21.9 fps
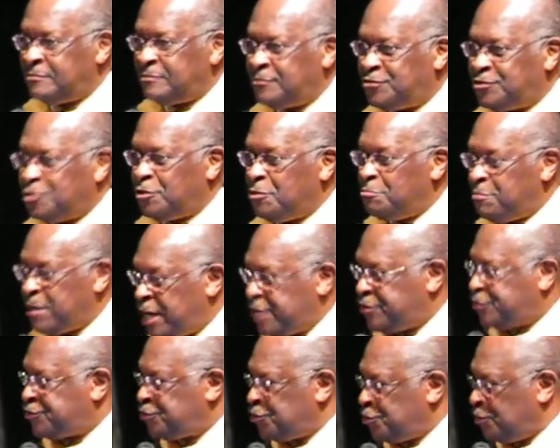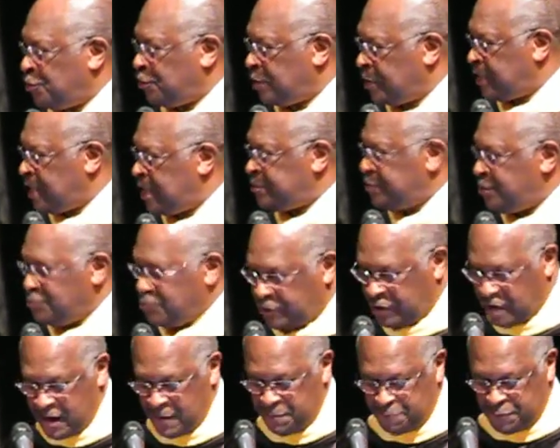So make sure that you
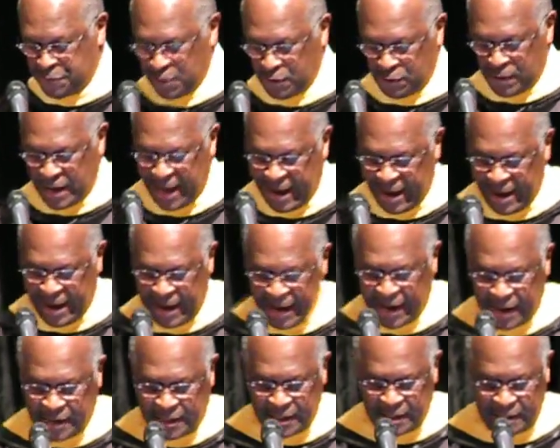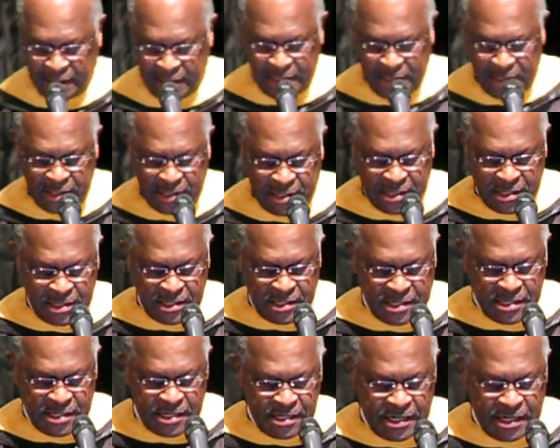keep your hand
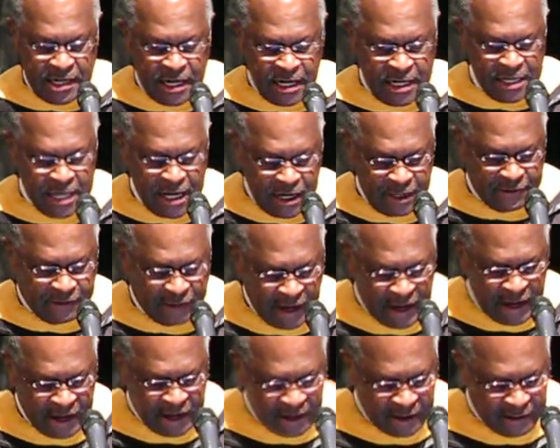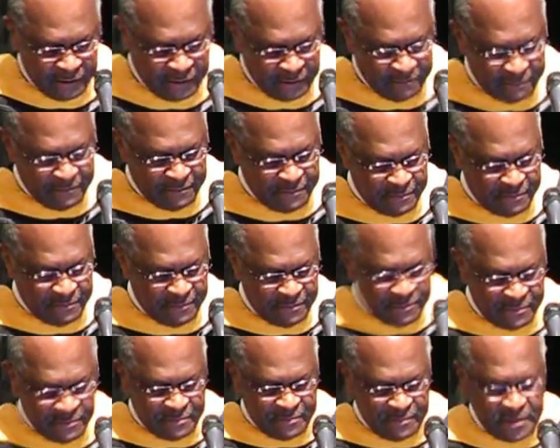in His hand.
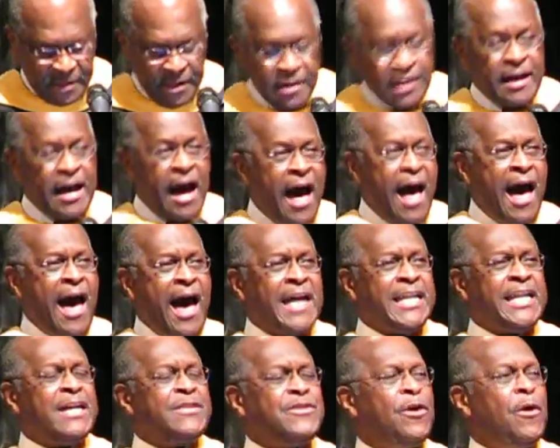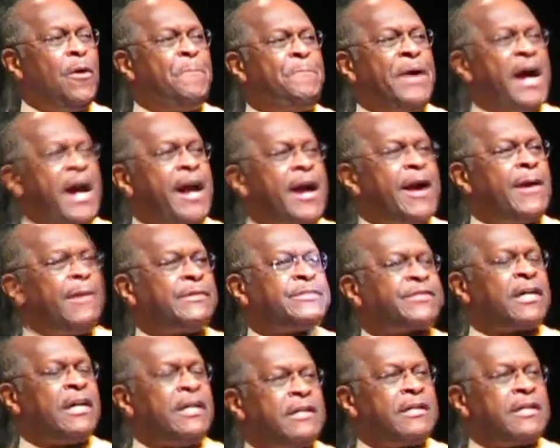God and your
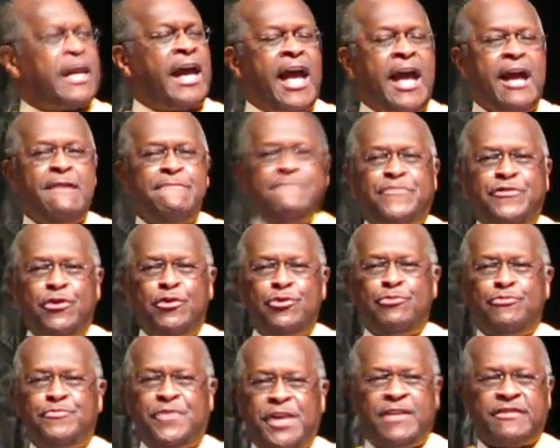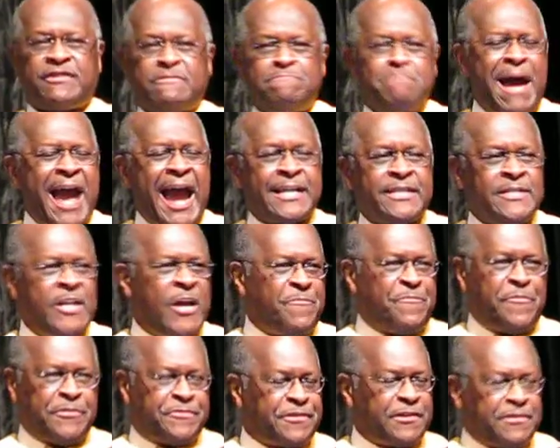parents gave you this
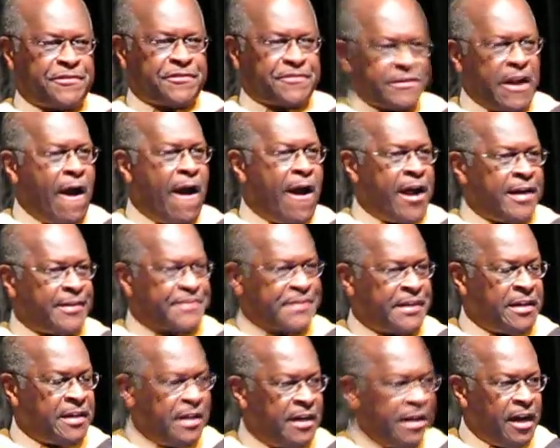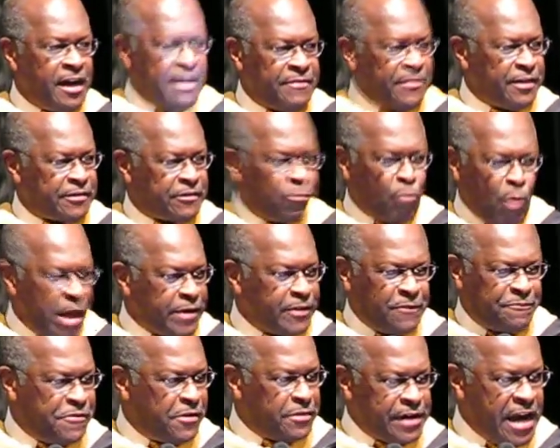magnificent start in this
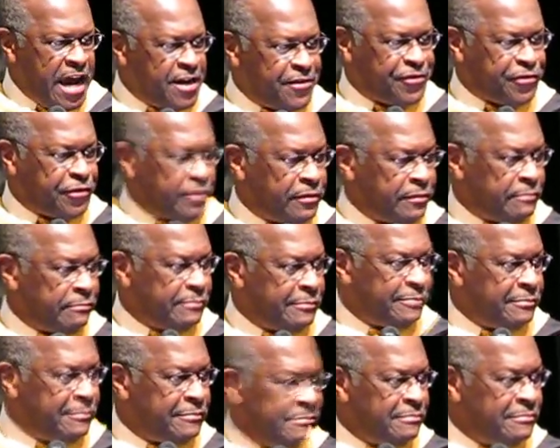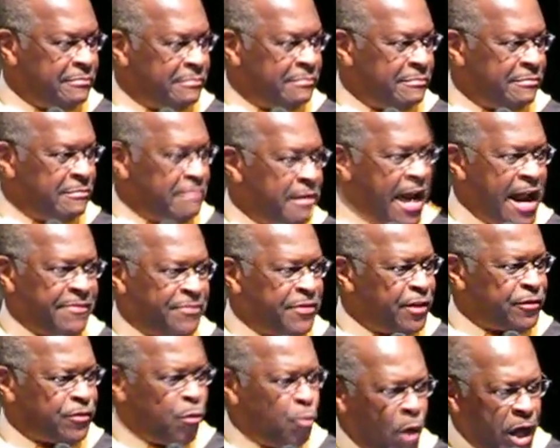wonderful nation, at
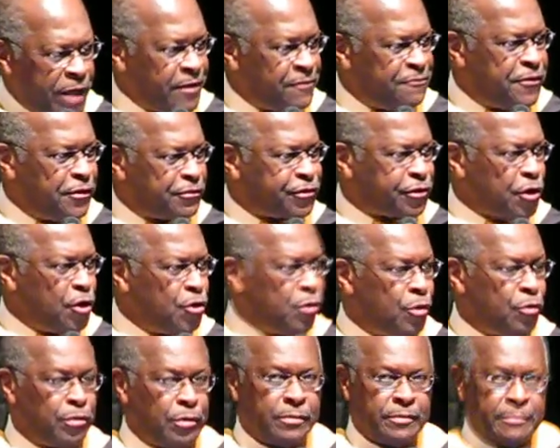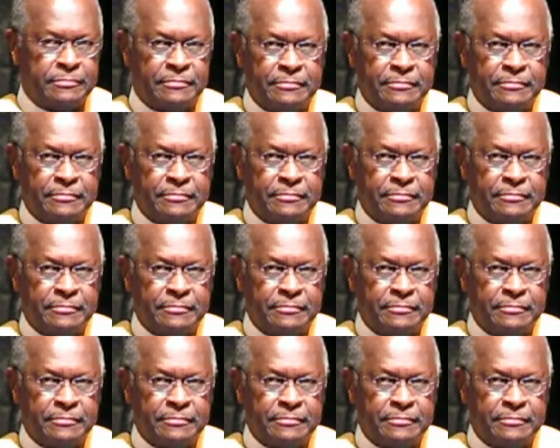this wonderful school.